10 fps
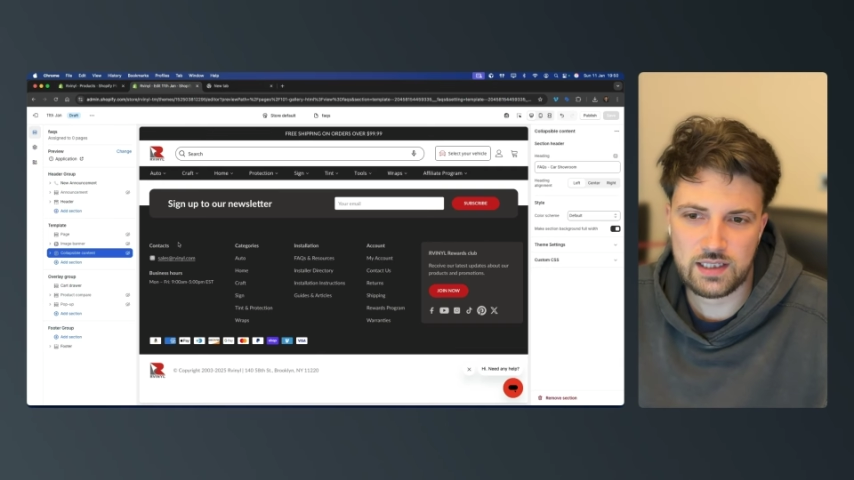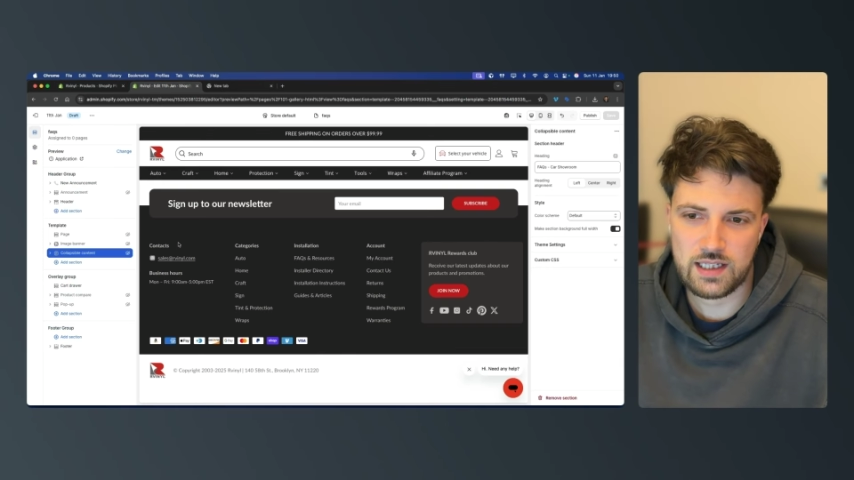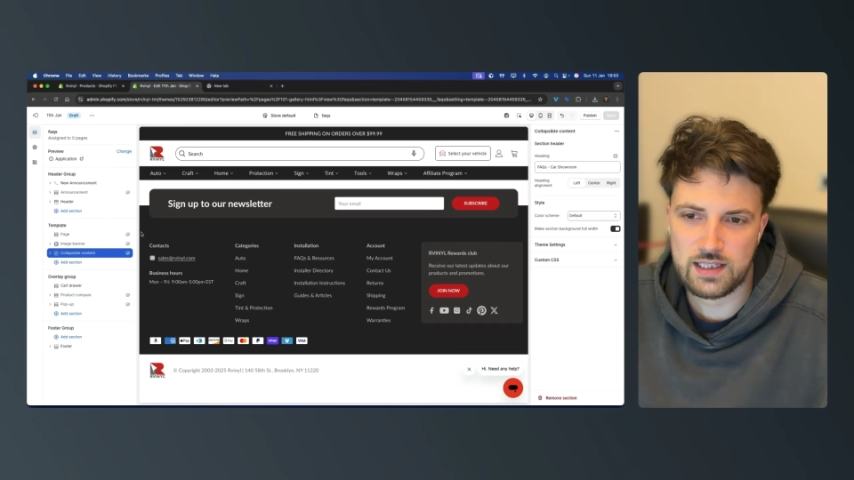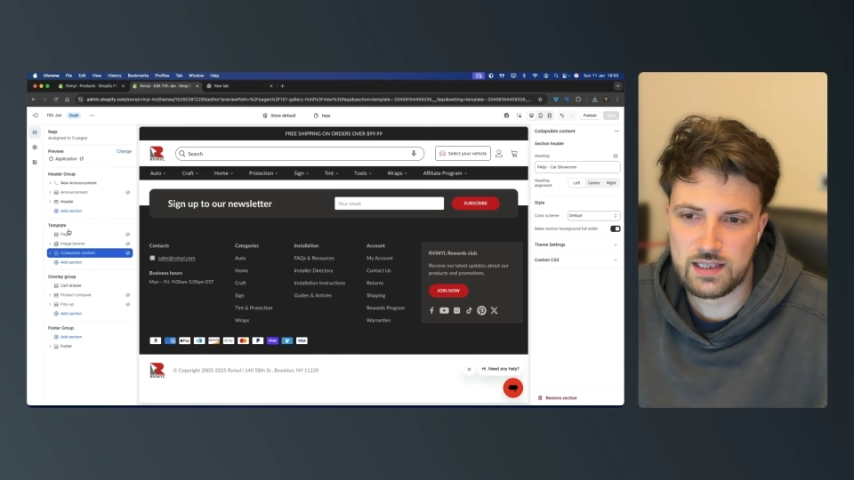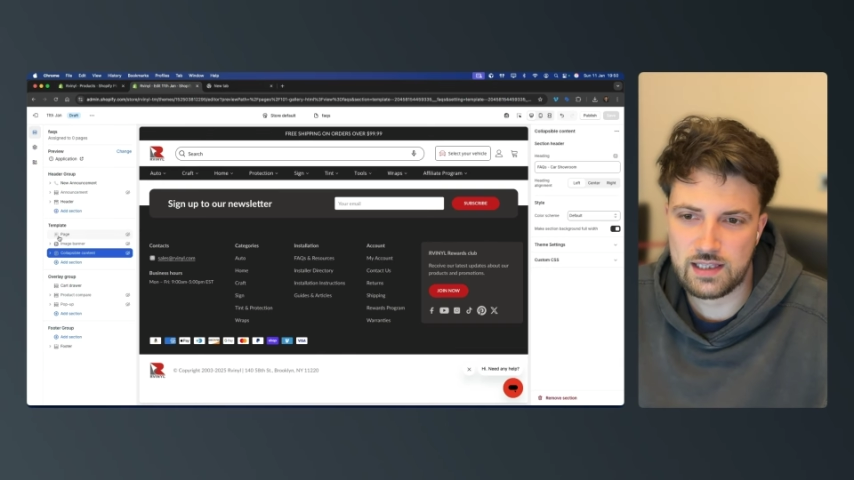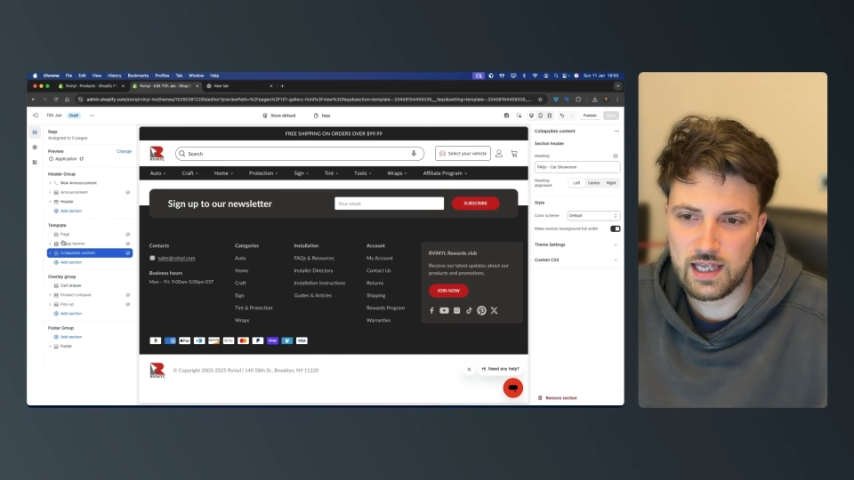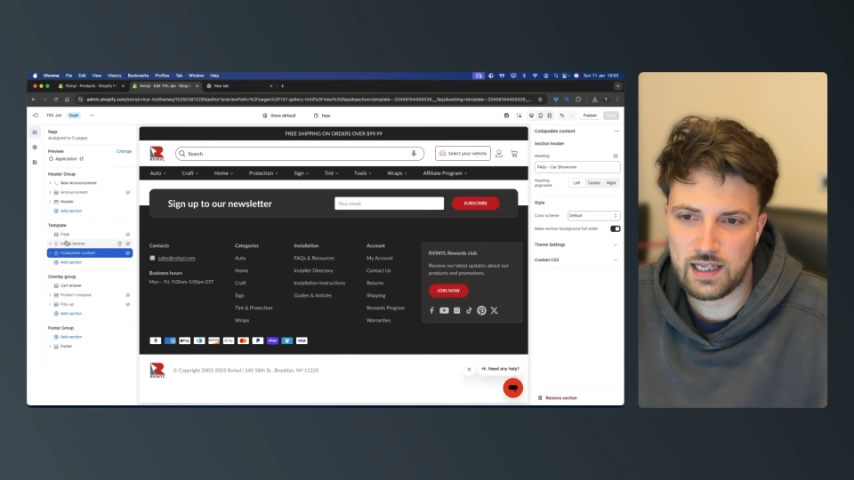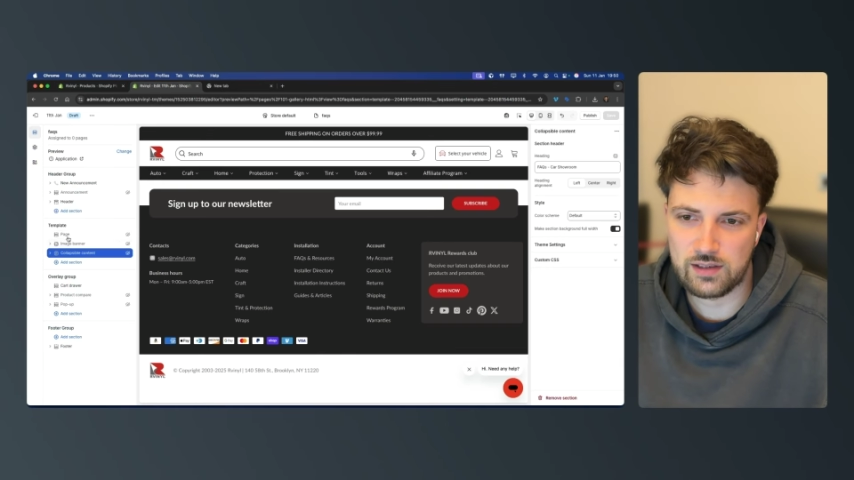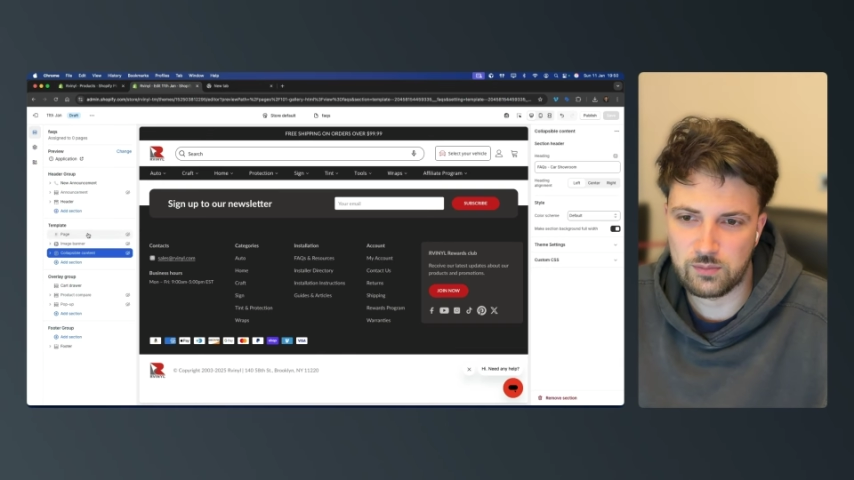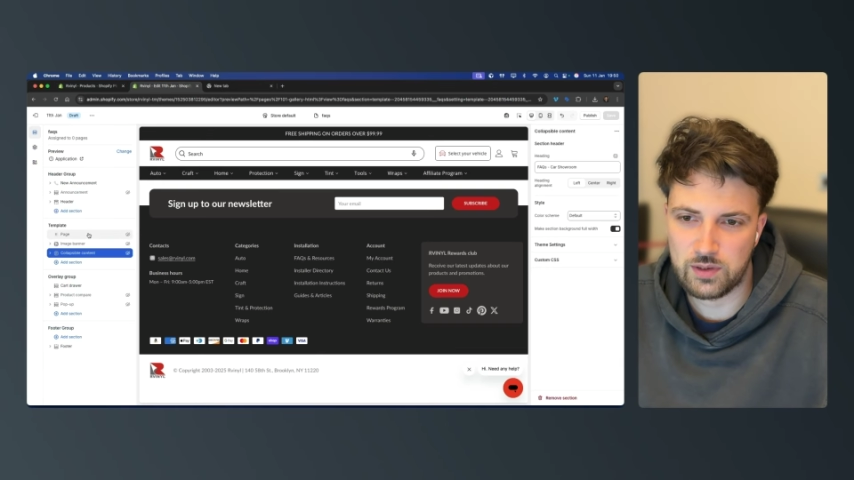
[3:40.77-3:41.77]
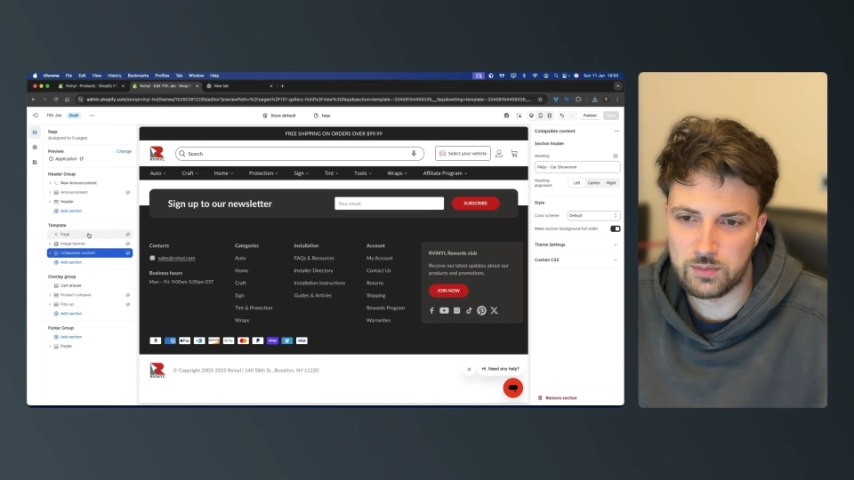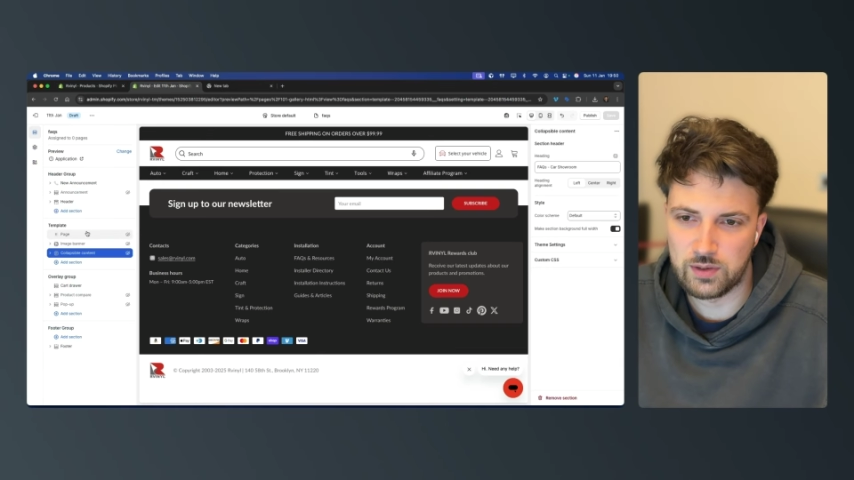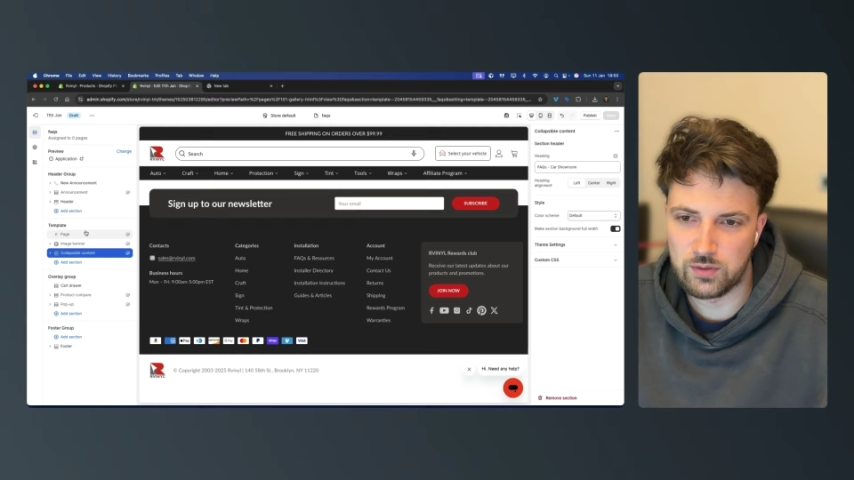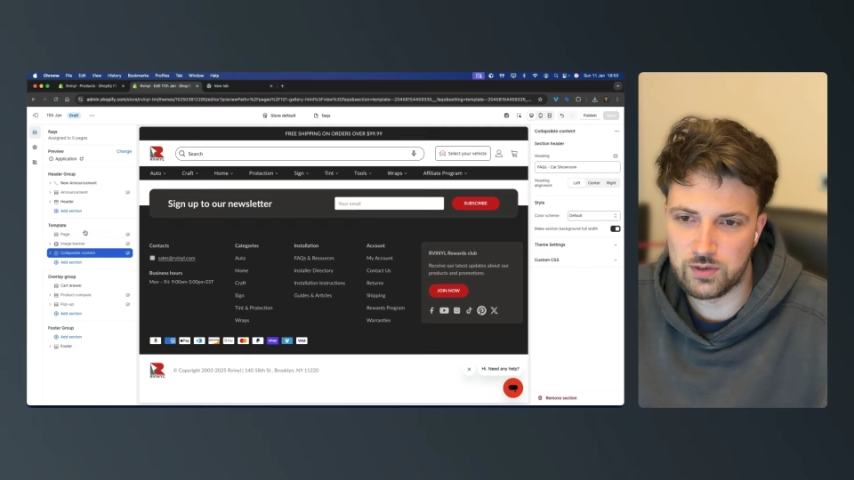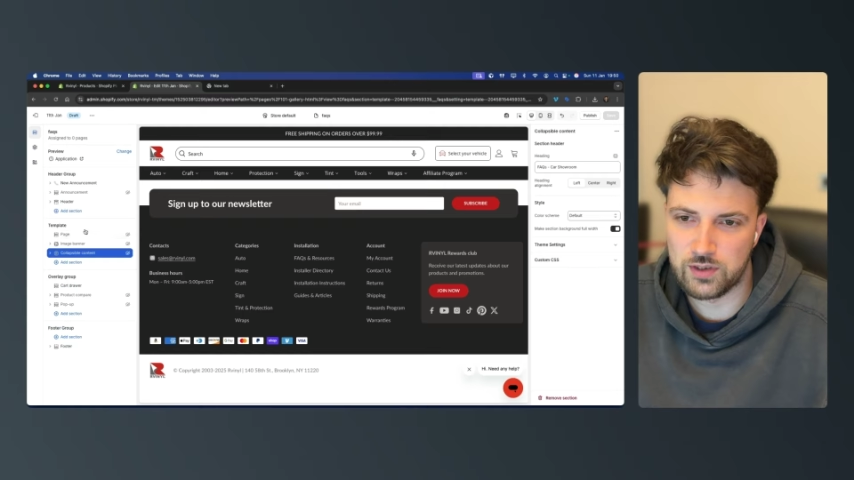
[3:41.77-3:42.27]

and then we will